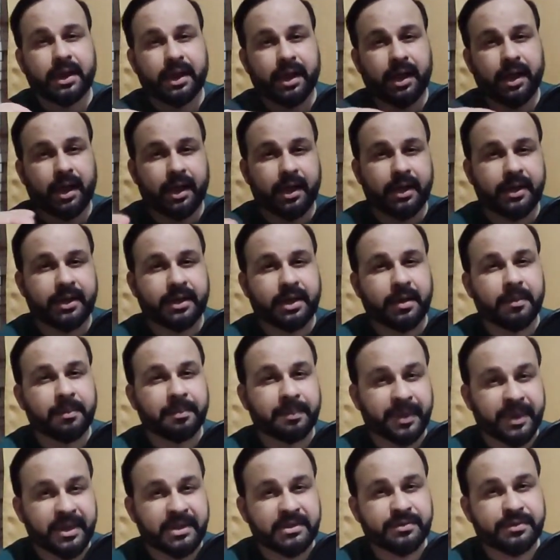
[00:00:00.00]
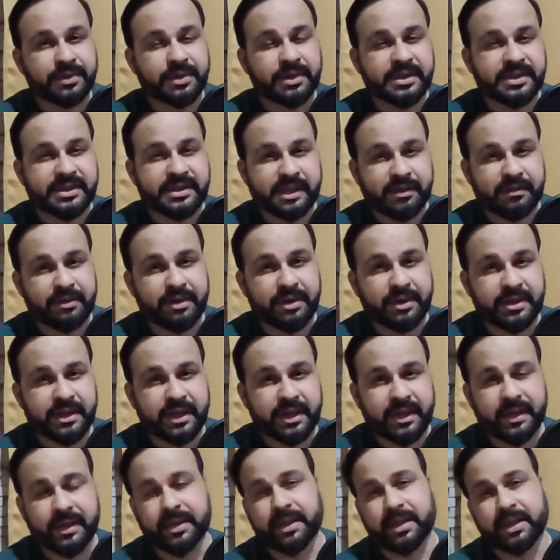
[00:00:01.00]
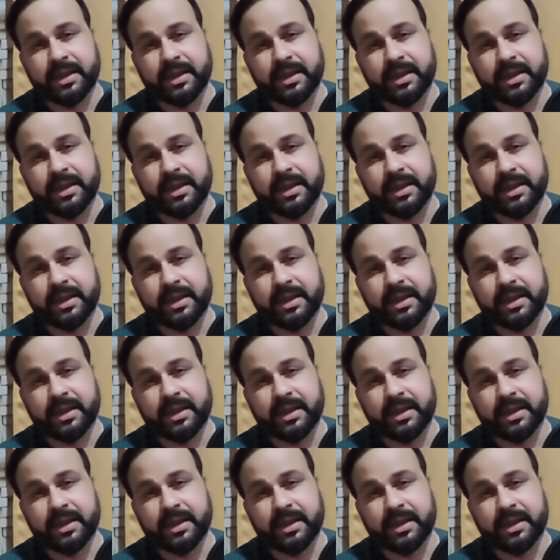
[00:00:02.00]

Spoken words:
it compares with the 710